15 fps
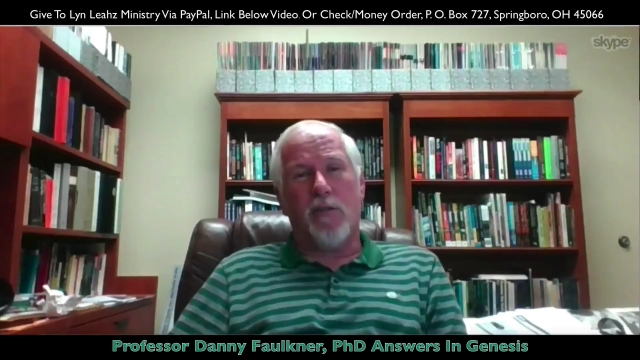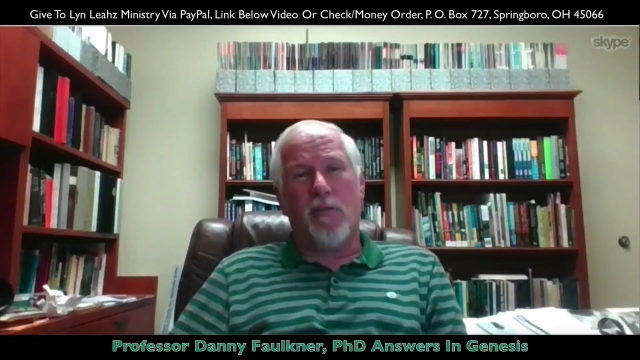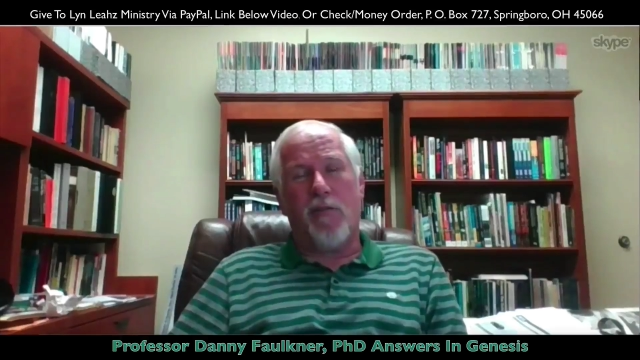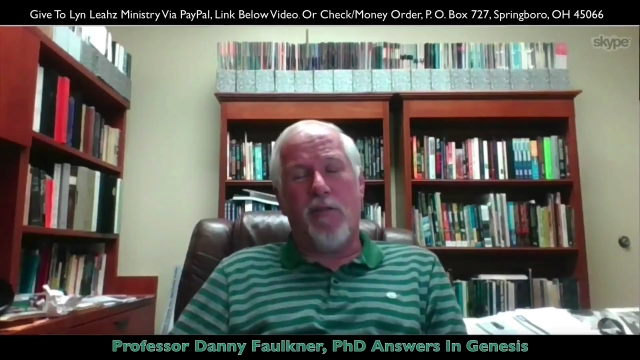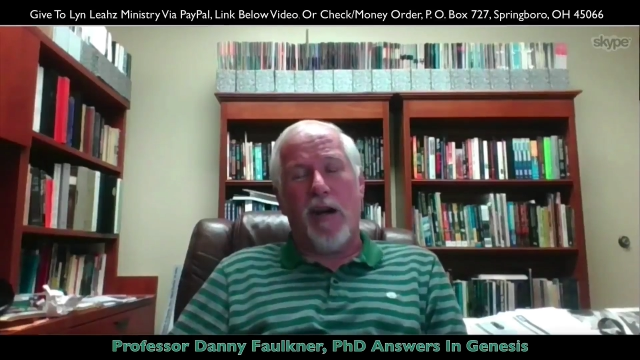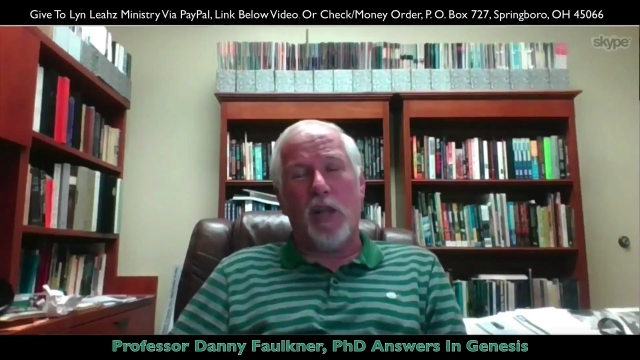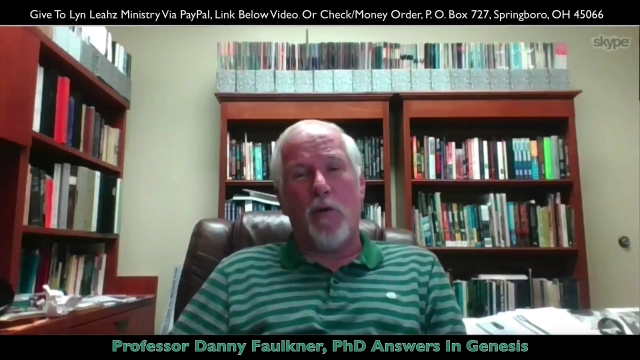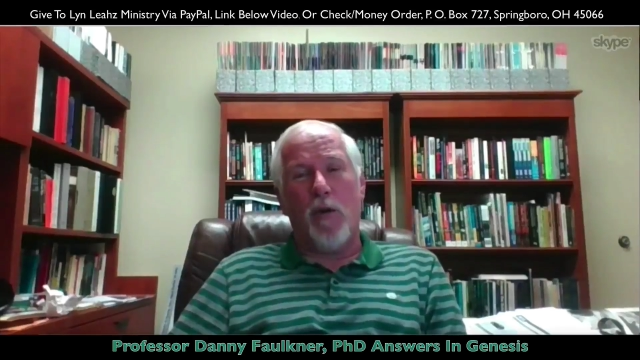kind of a
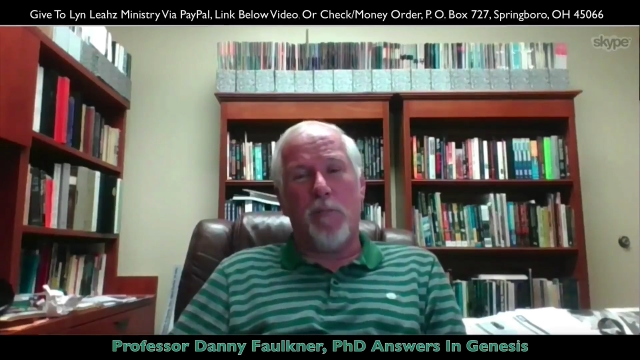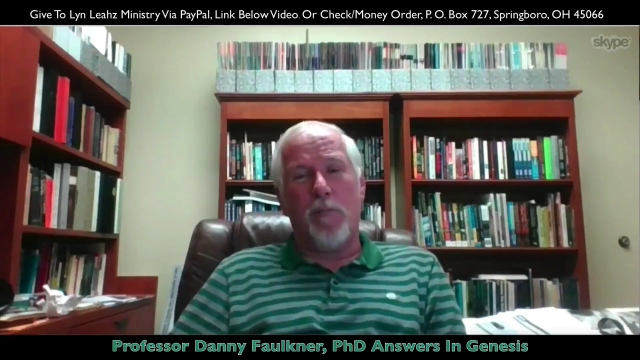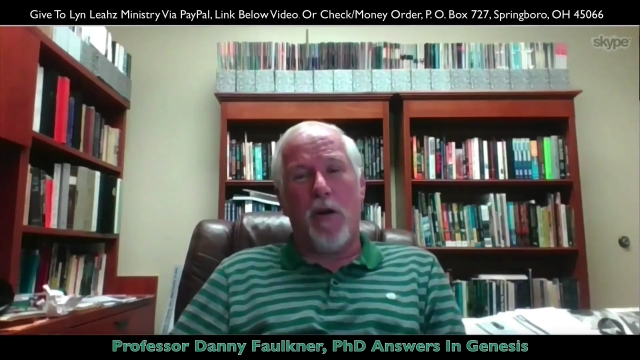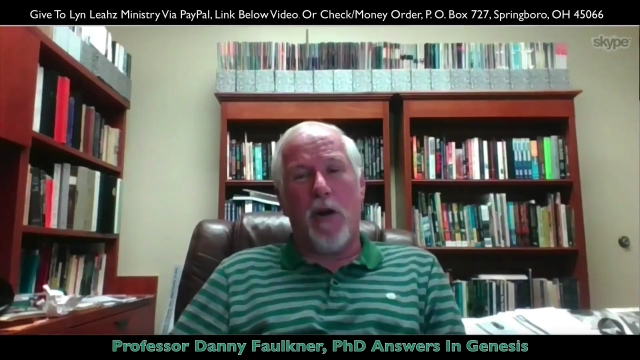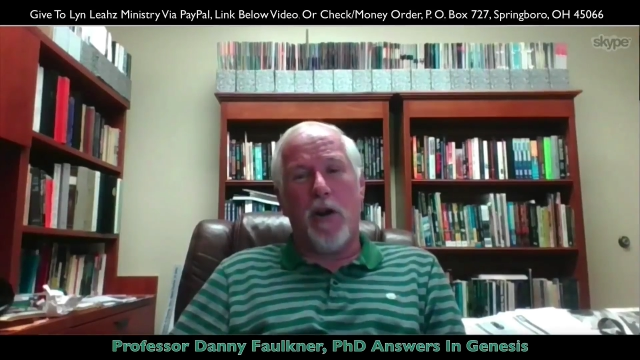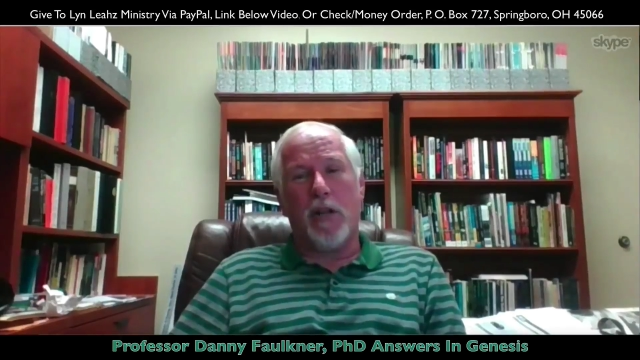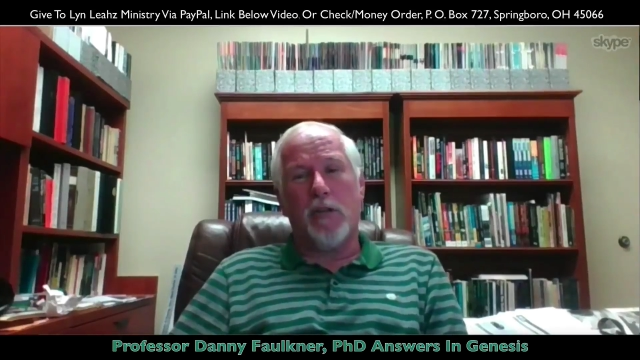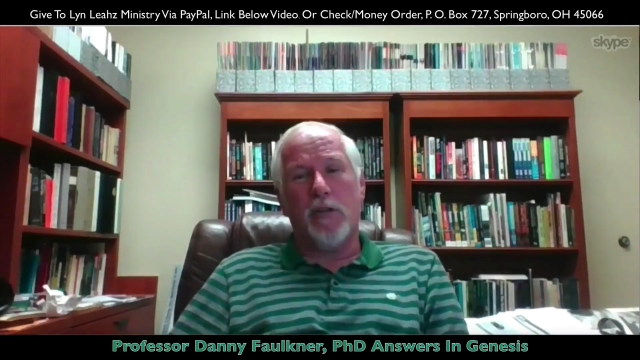follow-up
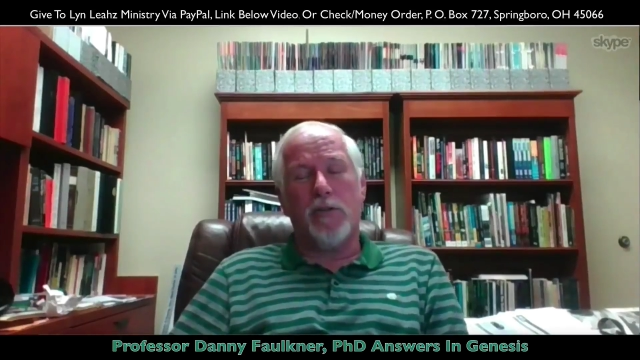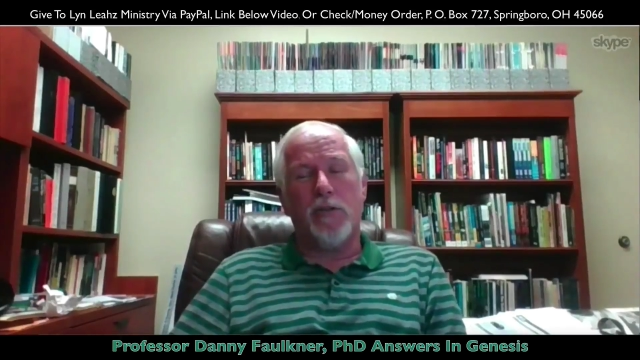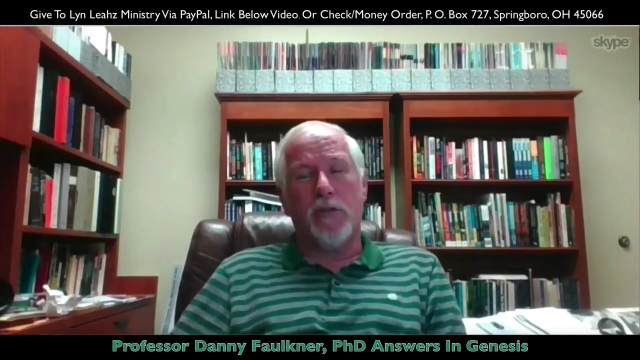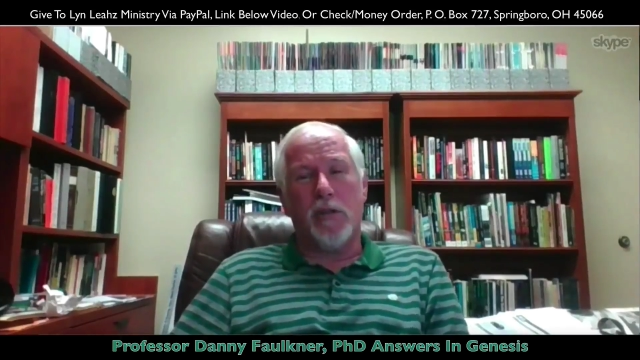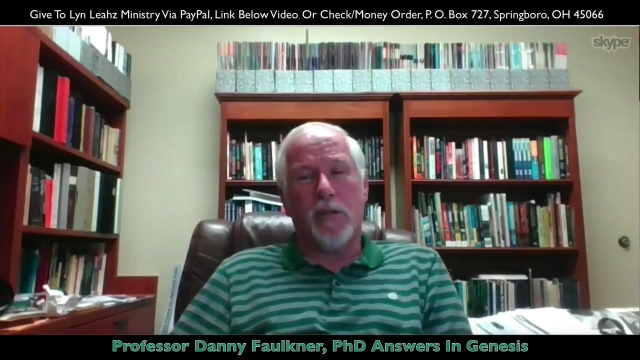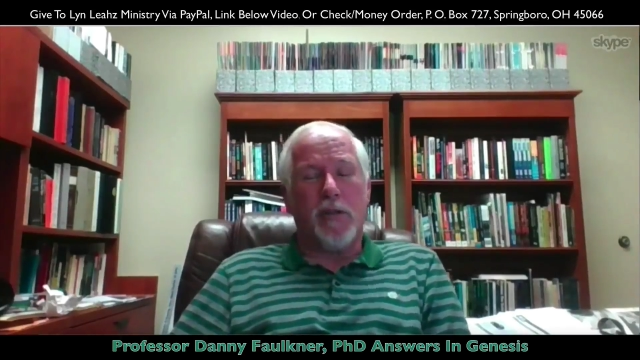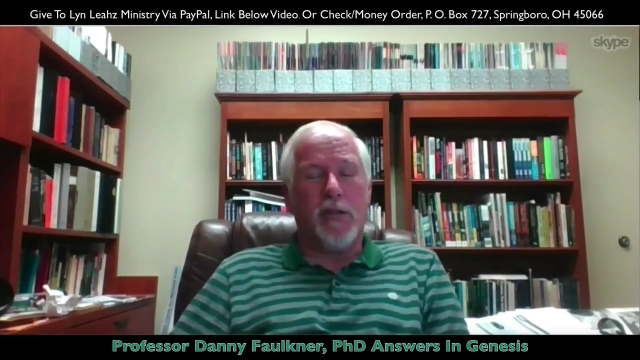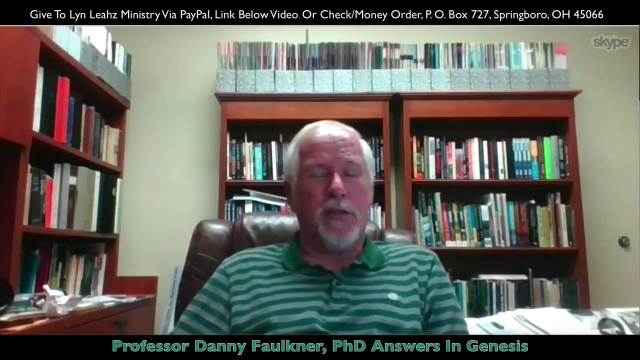article
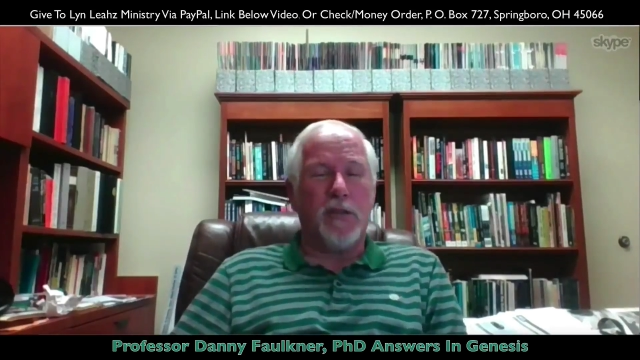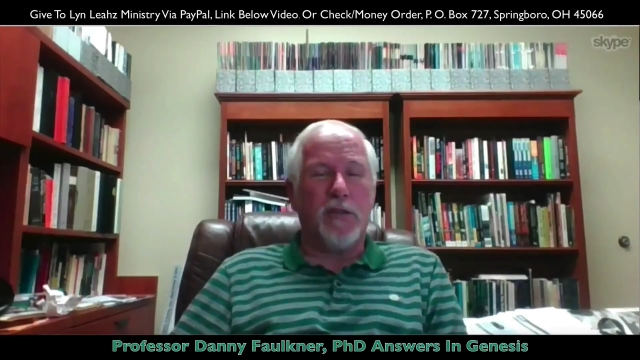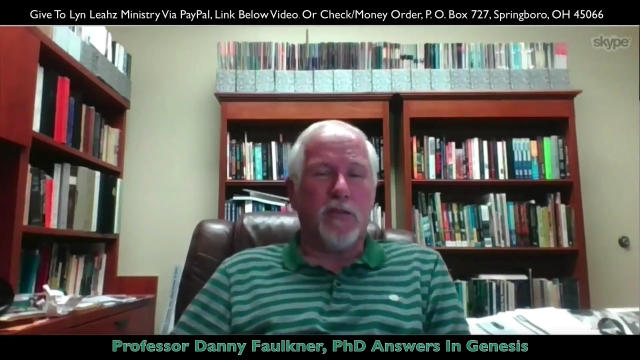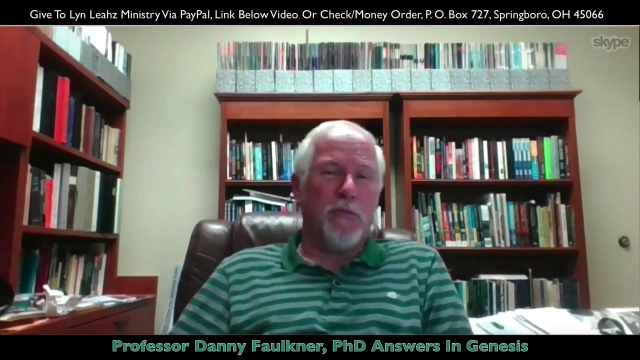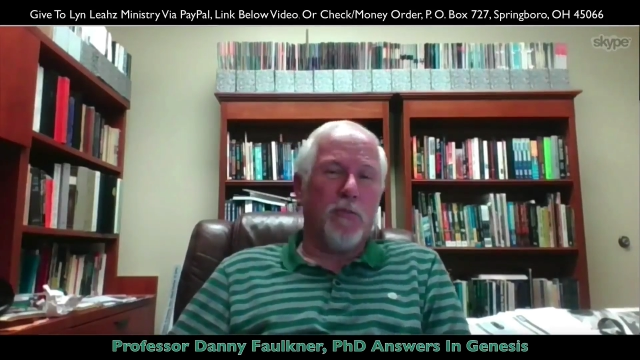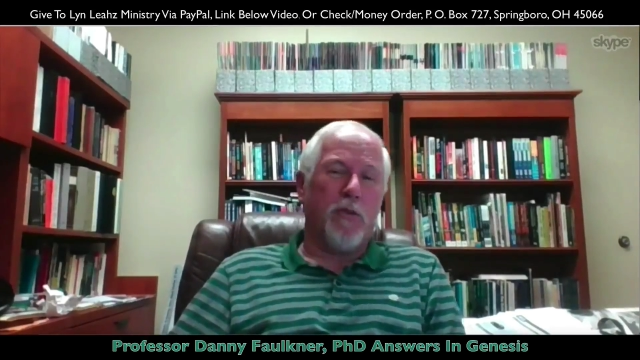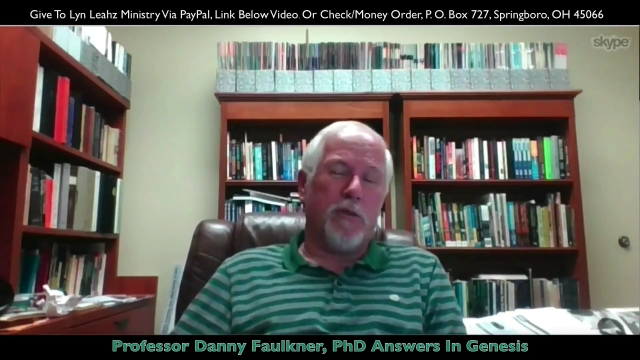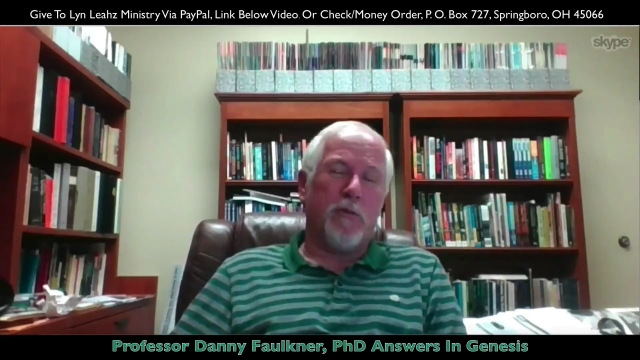to it because I think
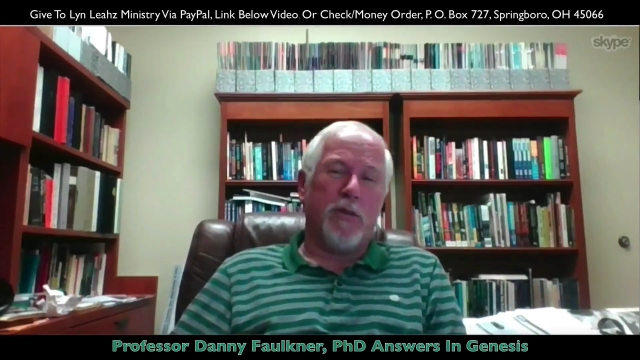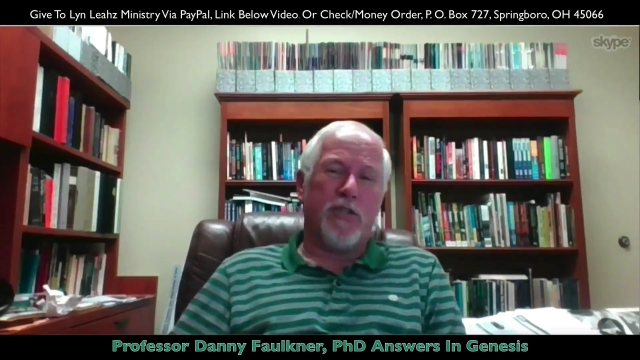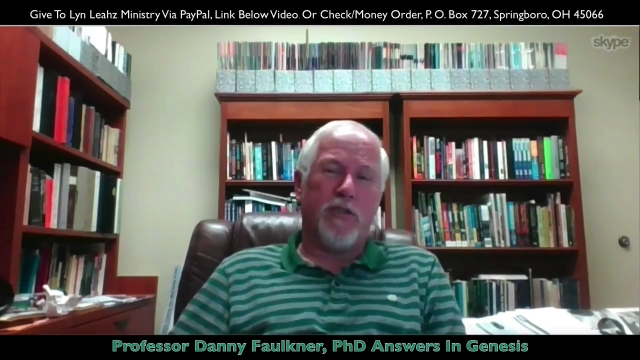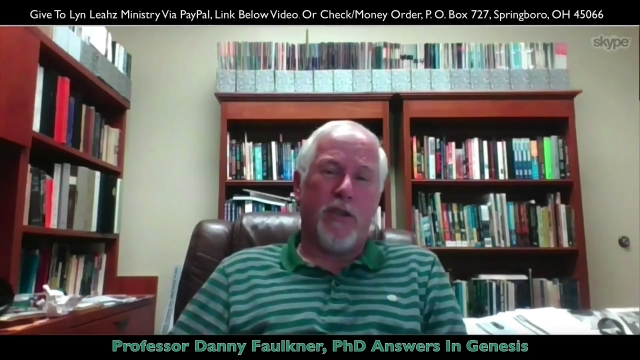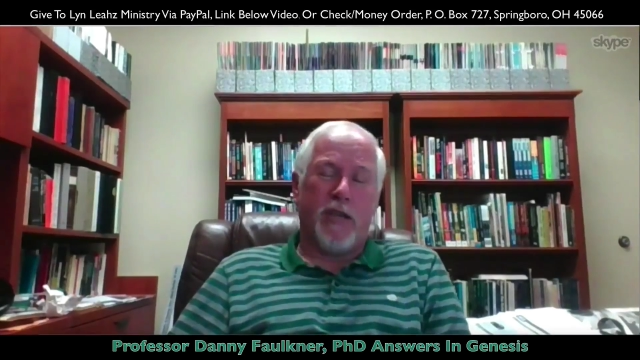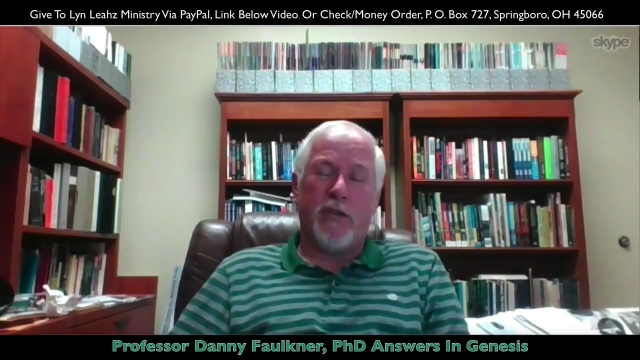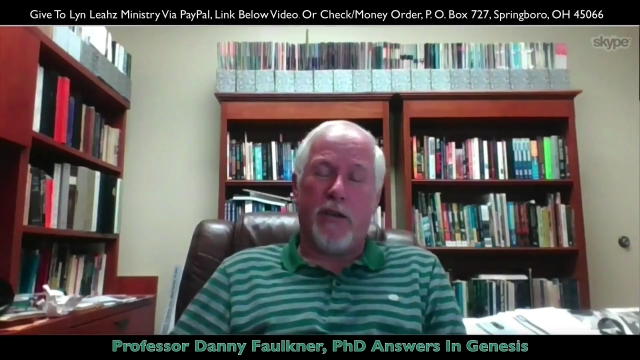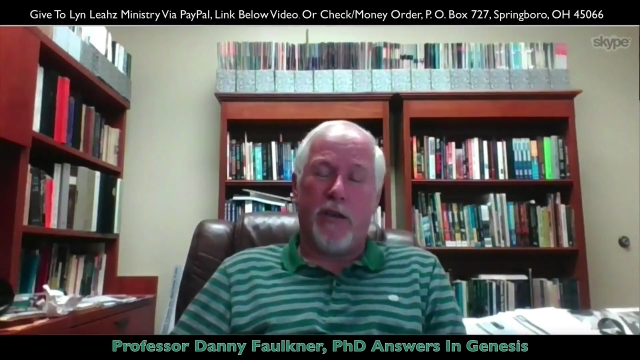there's more to be
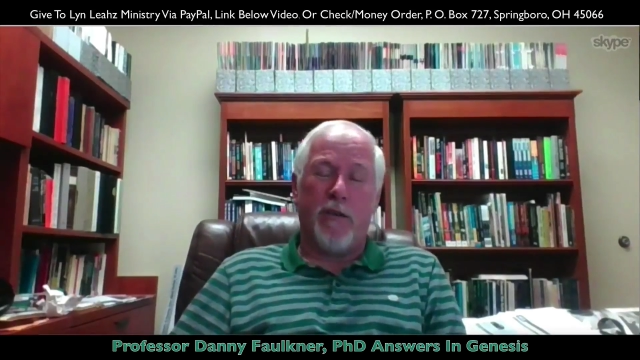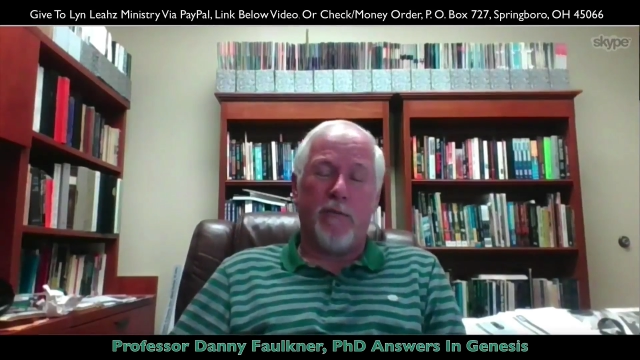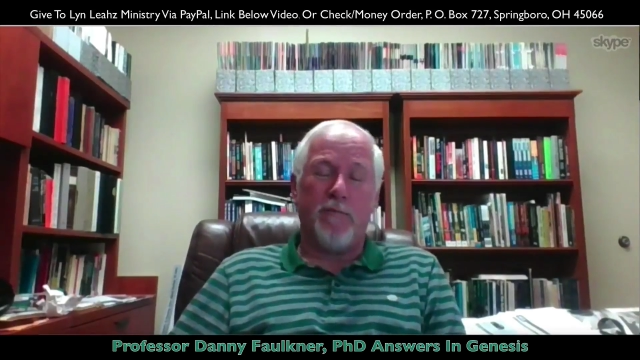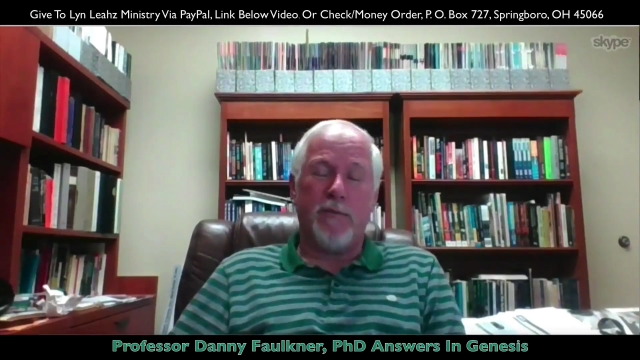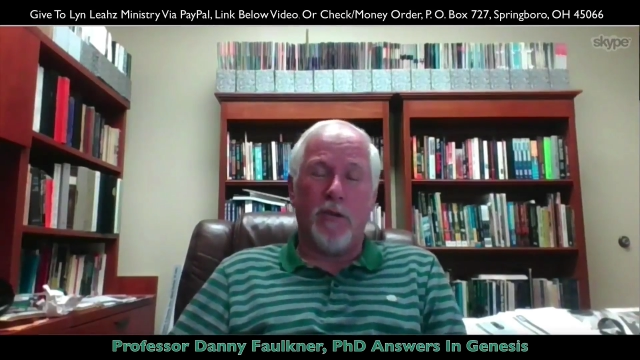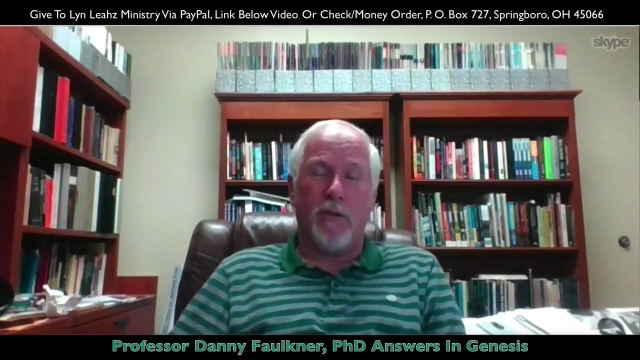said there.